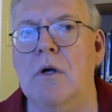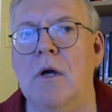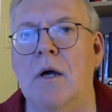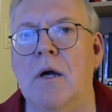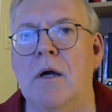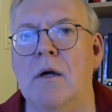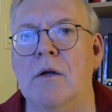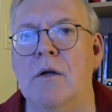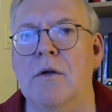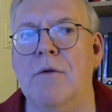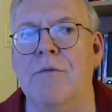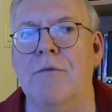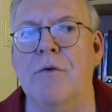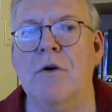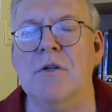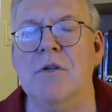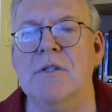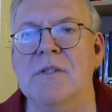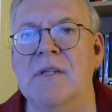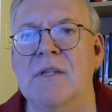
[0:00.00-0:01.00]
the
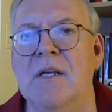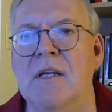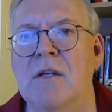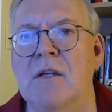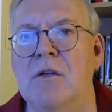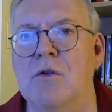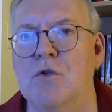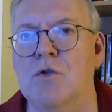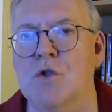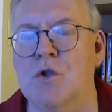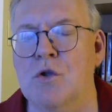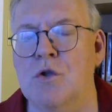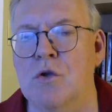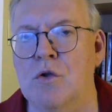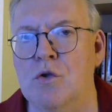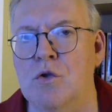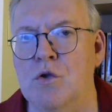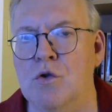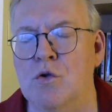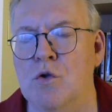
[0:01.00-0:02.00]
first thing you
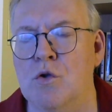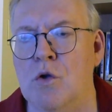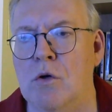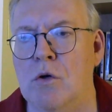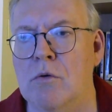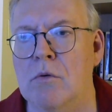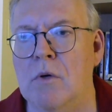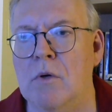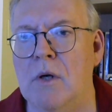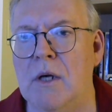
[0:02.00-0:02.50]
should to know